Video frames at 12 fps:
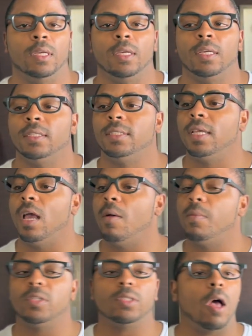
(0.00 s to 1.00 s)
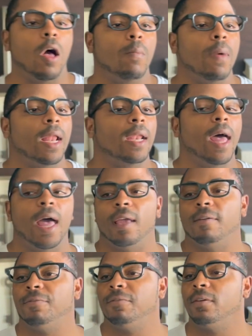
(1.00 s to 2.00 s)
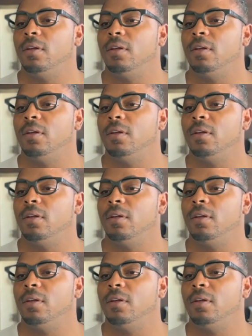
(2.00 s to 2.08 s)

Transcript: See, almost all my life,